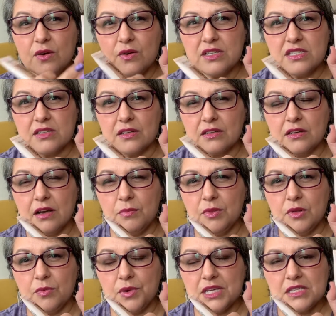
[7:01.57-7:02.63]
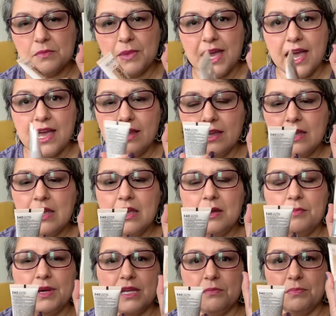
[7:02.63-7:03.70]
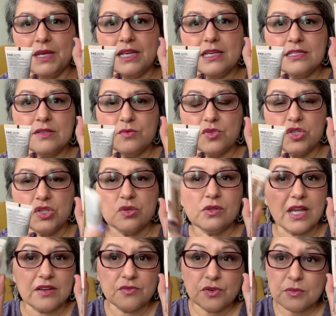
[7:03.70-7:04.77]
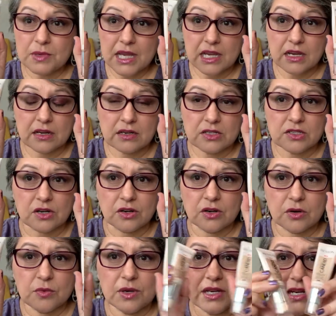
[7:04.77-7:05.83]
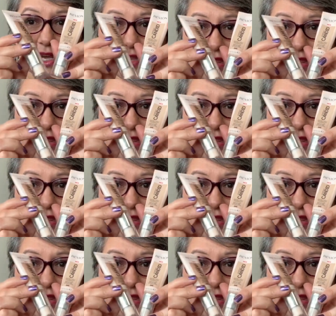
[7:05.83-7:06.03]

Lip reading: it's a couple of weeks back, but because it was too light for me, I got a darker one, and